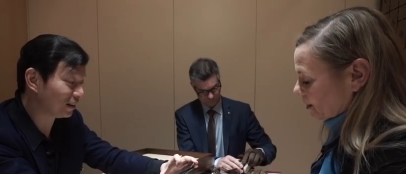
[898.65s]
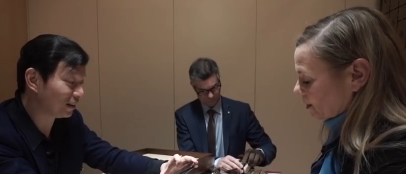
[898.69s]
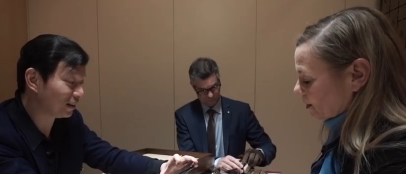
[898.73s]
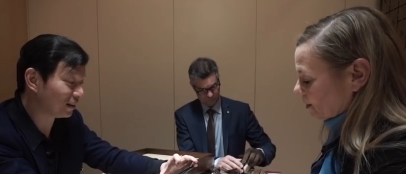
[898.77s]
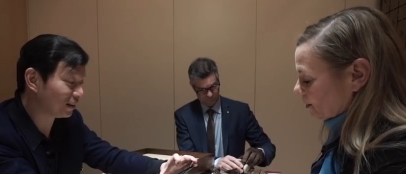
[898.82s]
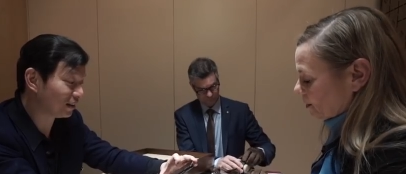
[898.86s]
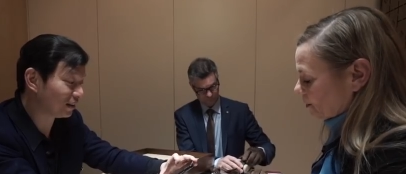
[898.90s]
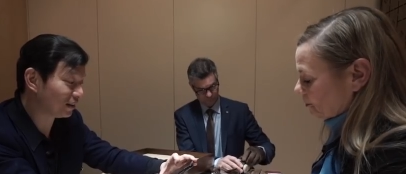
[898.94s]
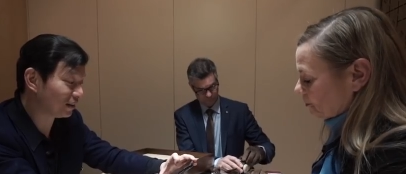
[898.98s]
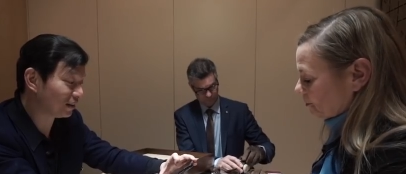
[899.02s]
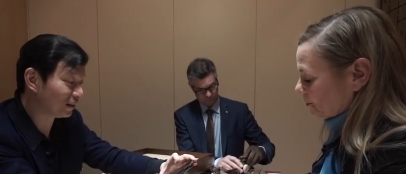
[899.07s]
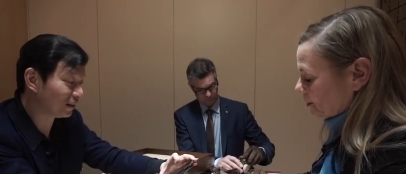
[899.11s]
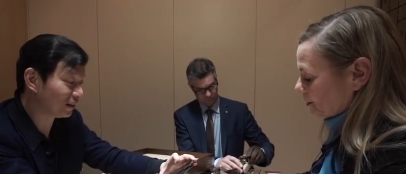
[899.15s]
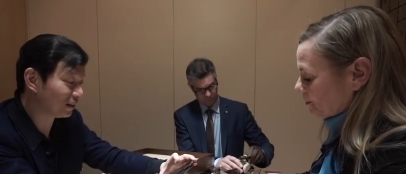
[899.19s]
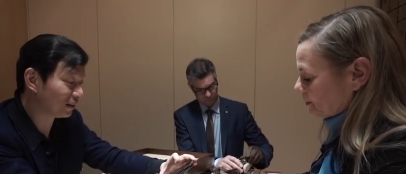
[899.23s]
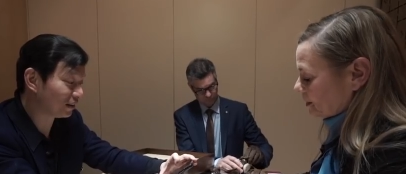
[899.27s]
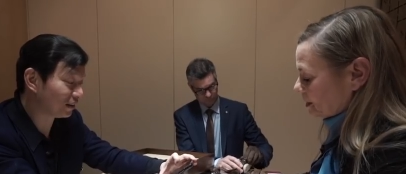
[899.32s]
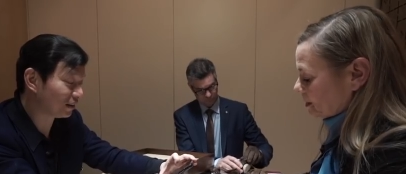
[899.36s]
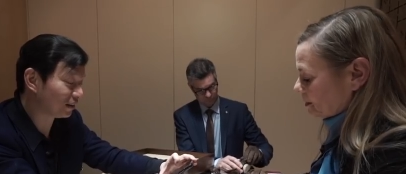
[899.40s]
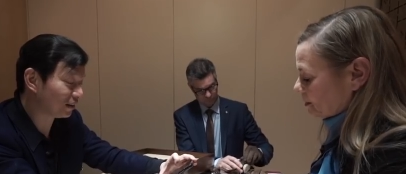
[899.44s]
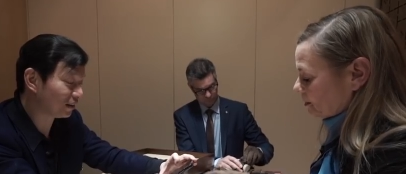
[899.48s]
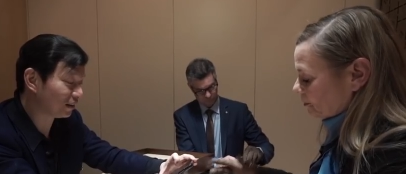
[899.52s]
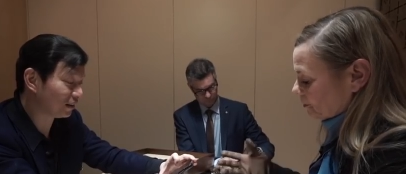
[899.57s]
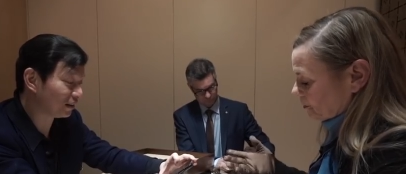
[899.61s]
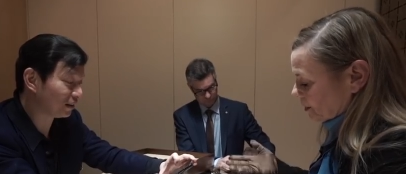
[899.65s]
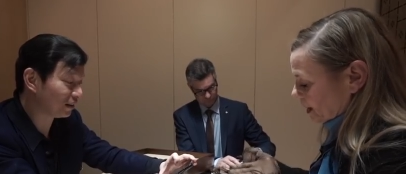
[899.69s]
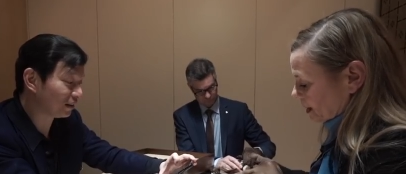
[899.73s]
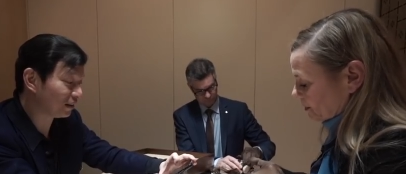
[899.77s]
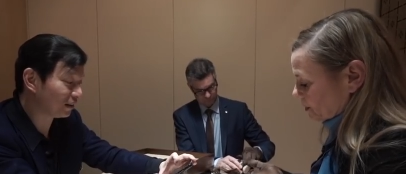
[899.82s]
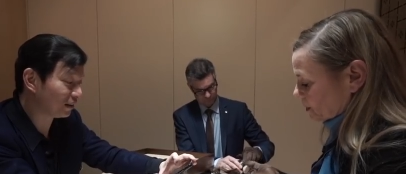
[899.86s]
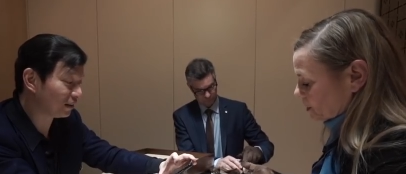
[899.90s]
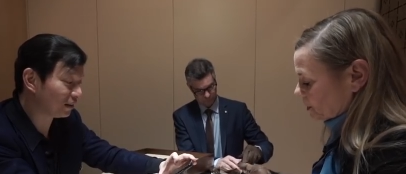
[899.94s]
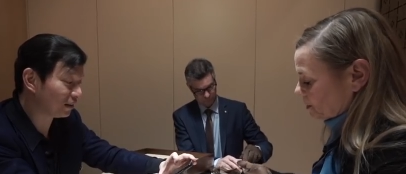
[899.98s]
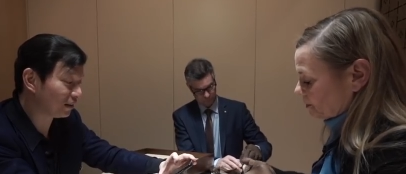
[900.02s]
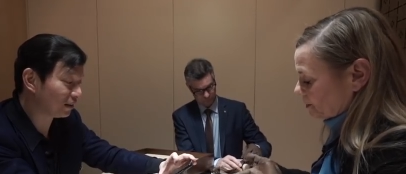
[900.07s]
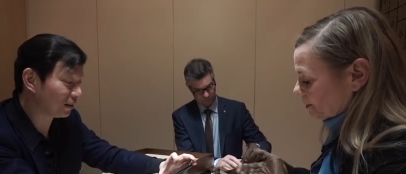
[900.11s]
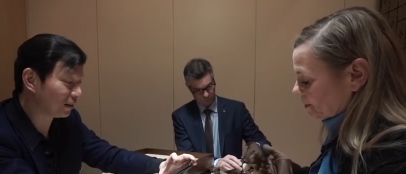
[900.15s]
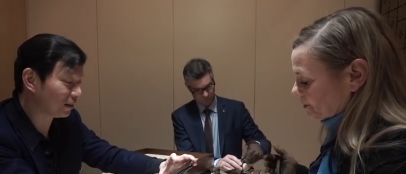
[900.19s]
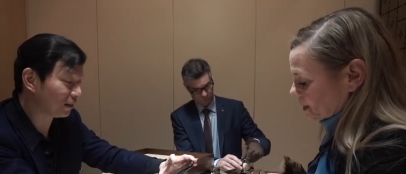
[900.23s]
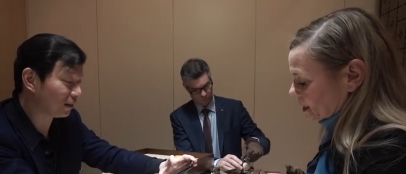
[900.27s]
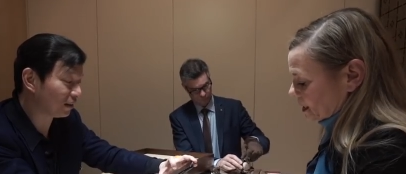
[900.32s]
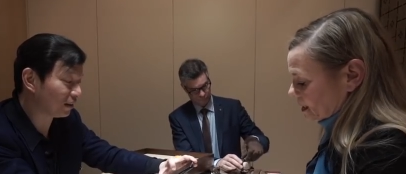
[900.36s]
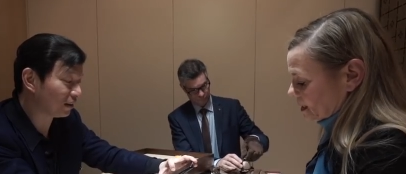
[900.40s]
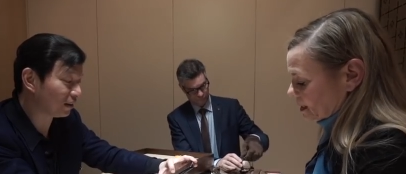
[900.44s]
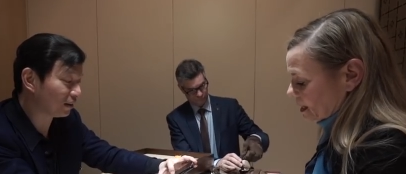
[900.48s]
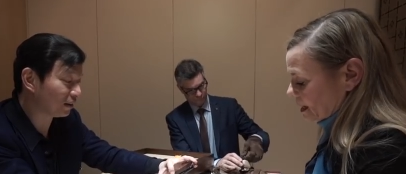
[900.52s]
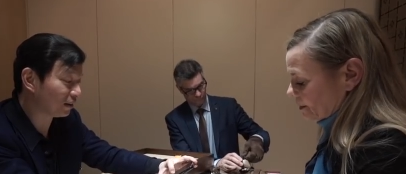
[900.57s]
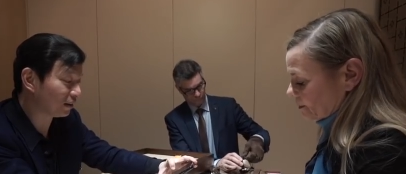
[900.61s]
Speaker 1: uh, fif- the famous
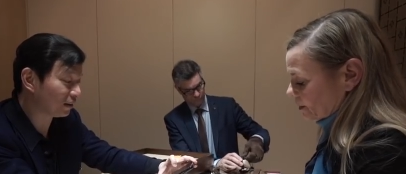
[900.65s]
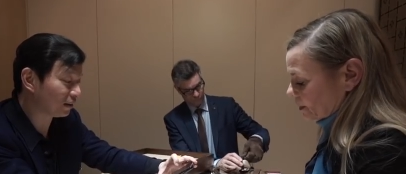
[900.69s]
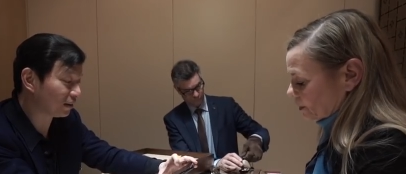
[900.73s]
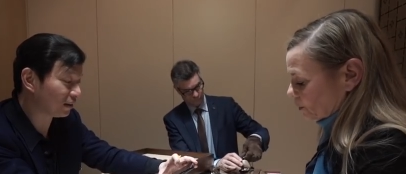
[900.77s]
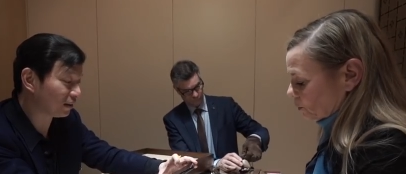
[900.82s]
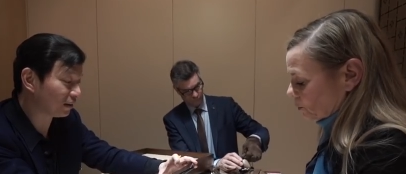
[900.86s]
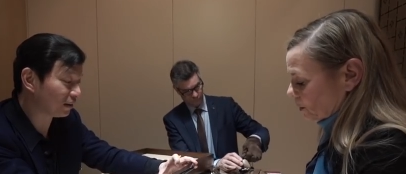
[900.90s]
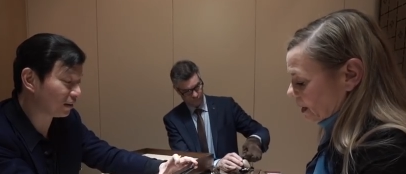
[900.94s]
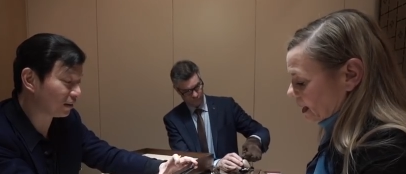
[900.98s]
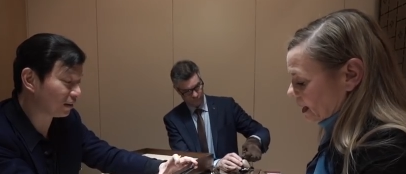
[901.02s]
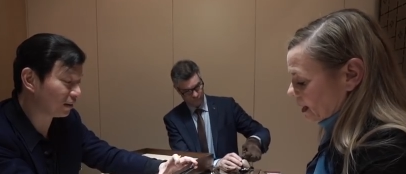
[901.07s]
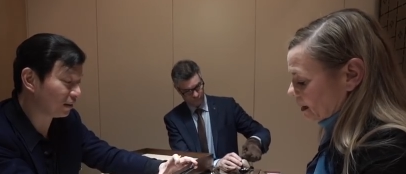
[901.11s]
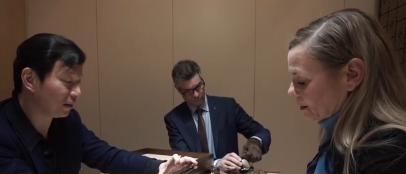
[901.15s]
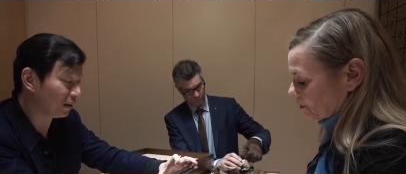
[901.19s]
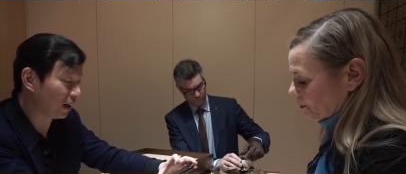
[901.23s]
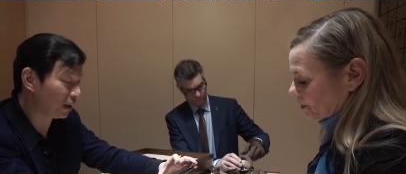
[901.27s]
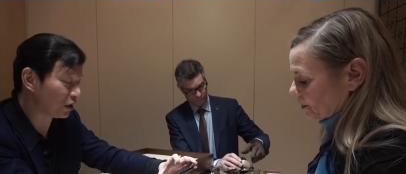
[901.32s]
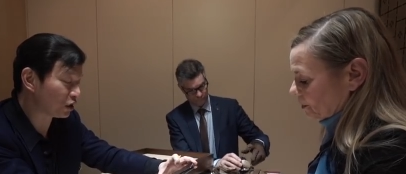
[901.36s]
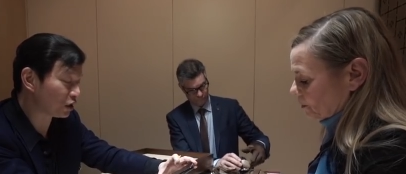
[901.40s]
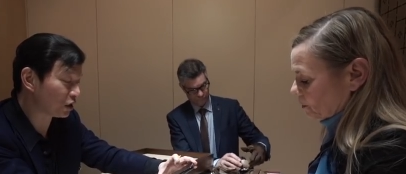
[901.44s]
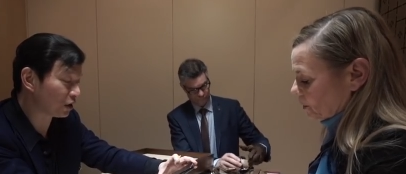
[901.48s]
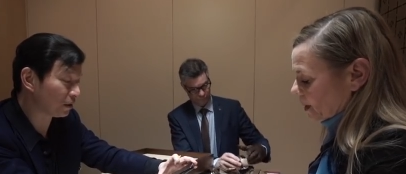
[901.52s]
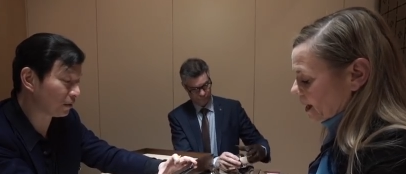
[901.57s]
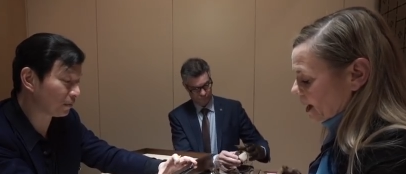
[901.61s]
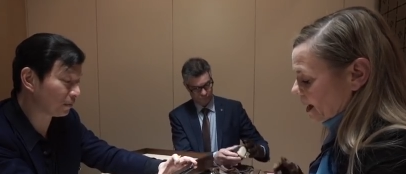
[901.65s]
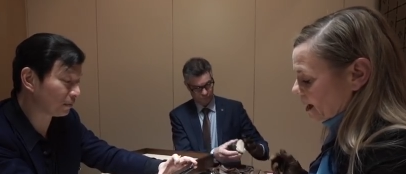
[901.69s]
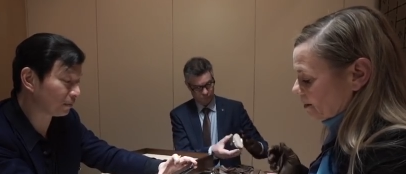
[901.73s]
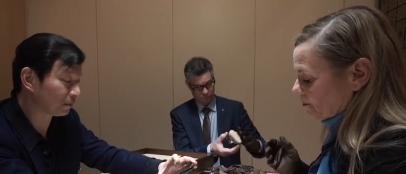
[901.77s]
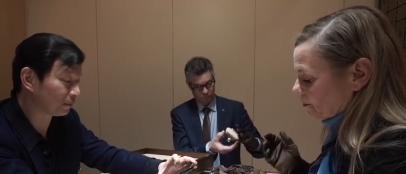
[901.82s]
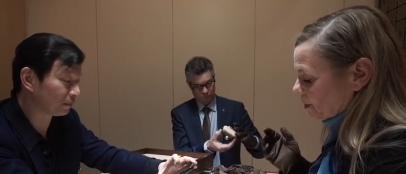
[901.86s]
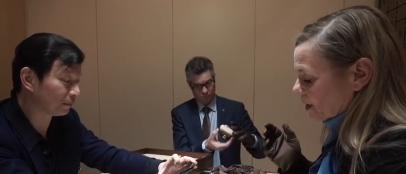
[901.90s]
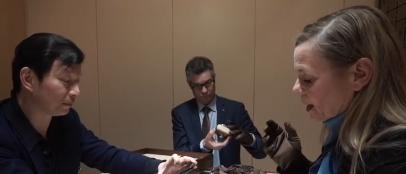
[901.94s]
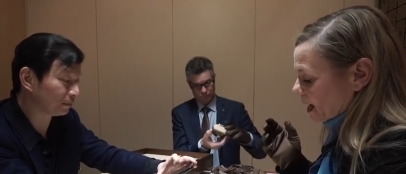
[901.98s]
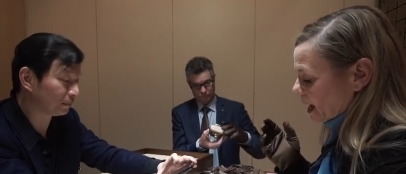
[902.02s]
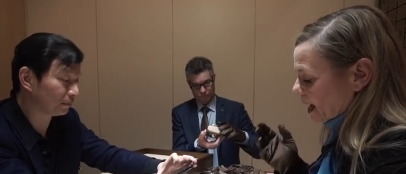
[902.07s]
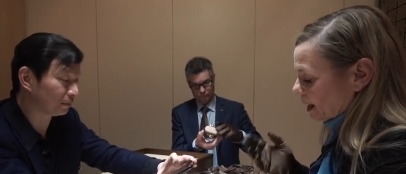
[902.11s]
5712. Yes. We have the